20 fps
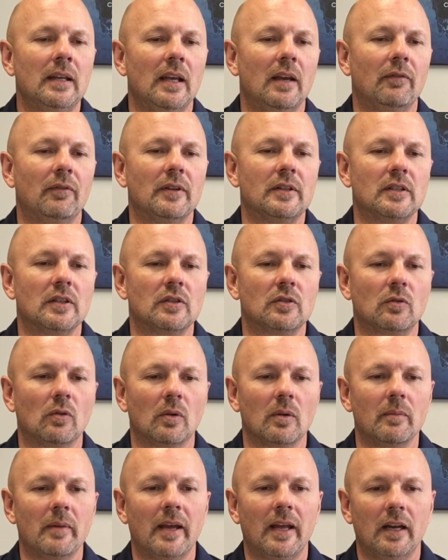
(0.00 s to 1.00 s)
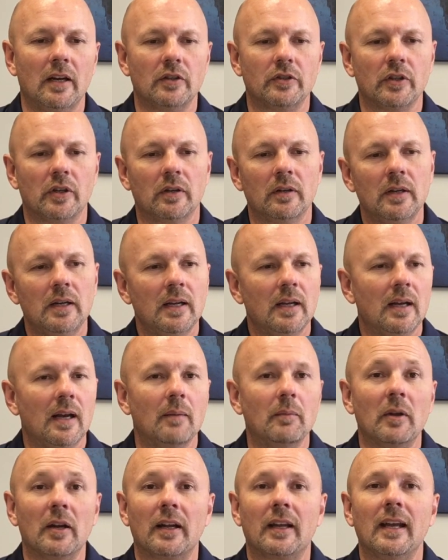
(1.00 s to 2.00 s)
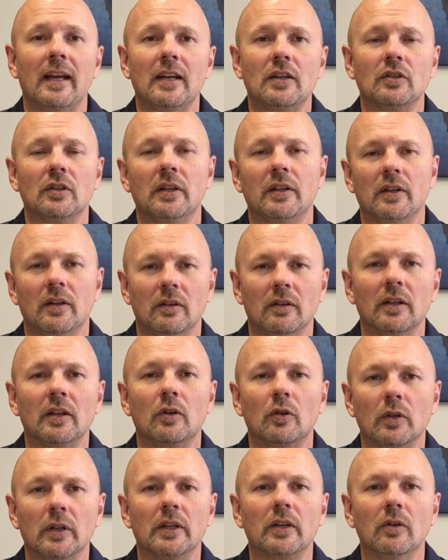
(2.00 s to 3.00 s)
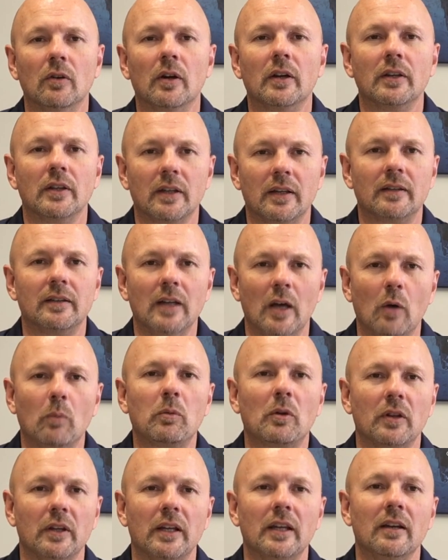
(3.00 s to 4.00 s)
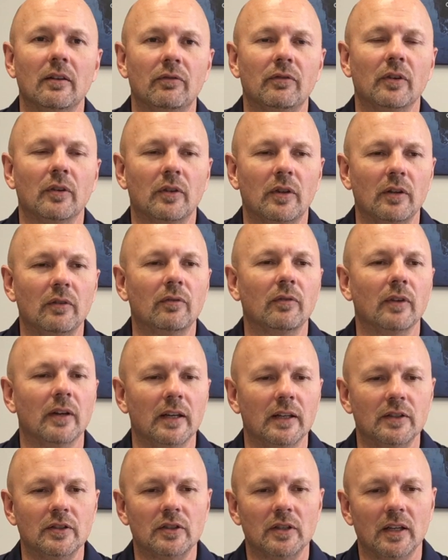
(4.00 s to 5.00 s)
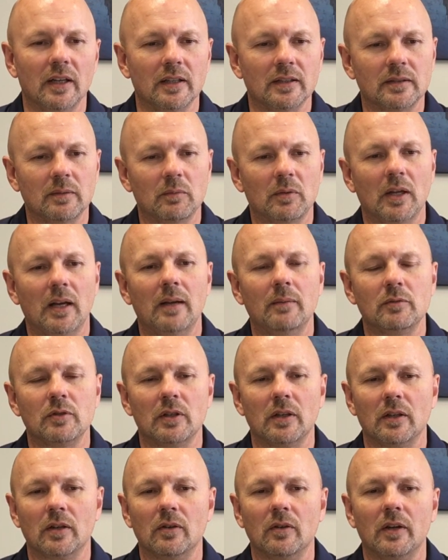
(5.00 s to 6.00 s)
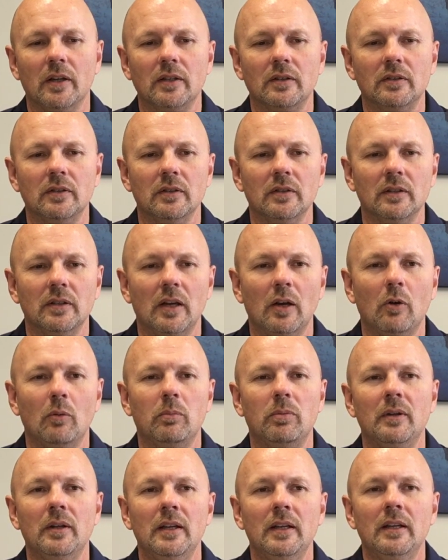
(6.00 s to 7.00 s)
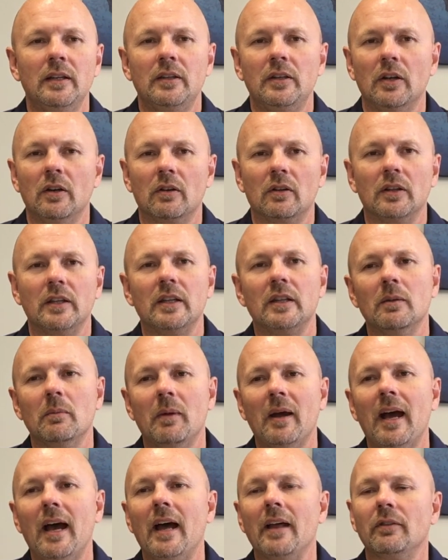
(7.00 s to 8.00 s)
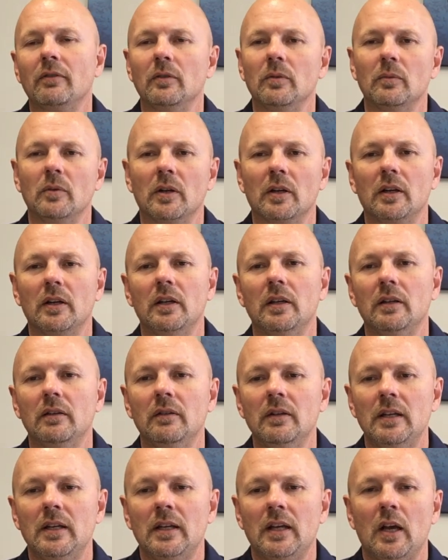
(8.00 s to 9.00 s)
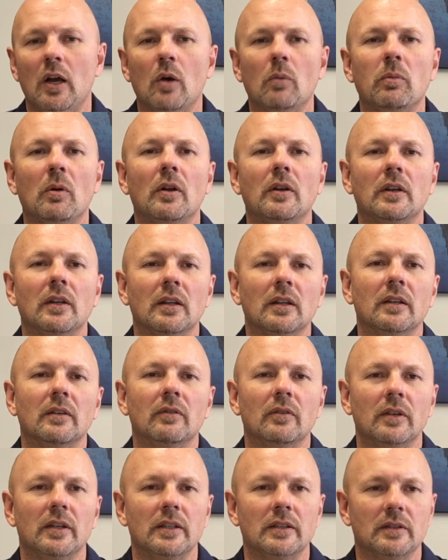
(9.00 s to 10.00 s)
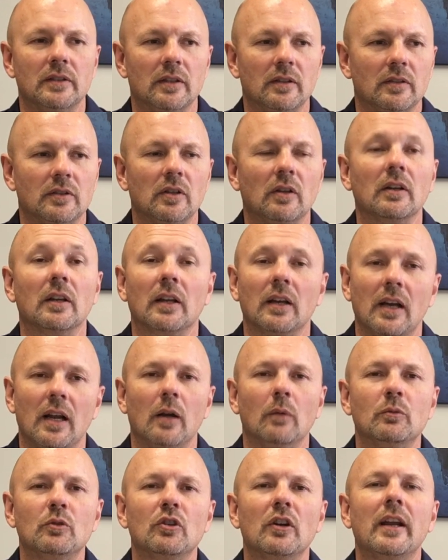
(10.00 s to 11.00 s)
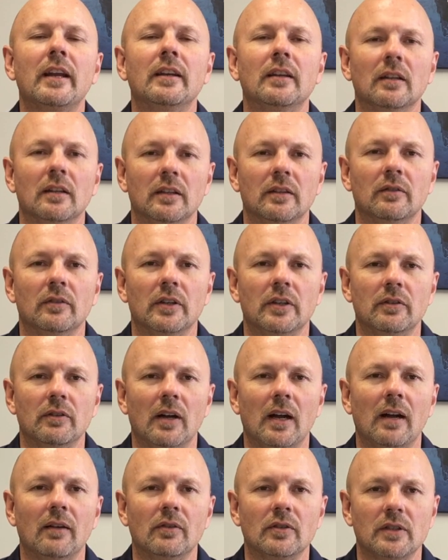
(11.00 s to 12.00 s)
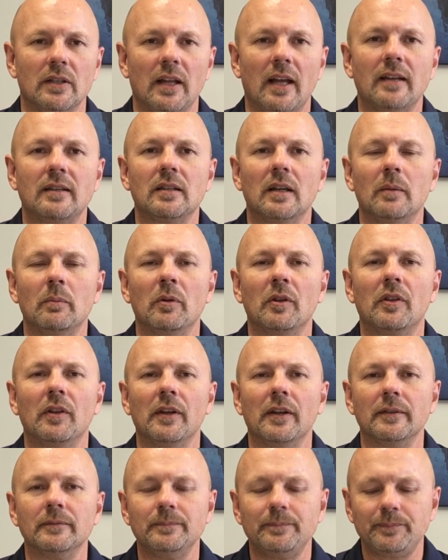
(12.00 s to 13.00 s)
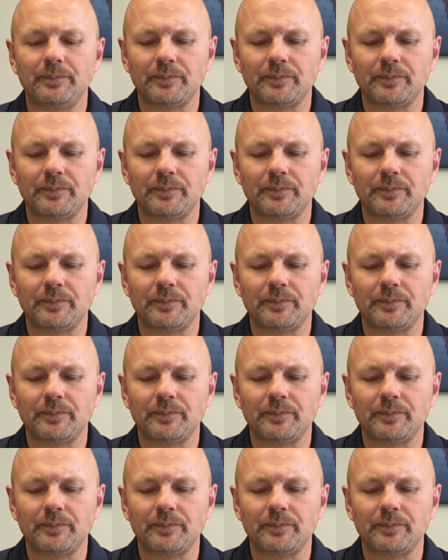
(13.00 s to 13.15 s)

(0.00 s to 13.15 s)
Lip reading: If it's a store manager, I mean, occasionally they're literally going to help clean a filthy fridge. Sometimes they're going to help, clean the bathroom. They're going to help on deliveries. They're certainly going to help train delivery drivers and that type of thing.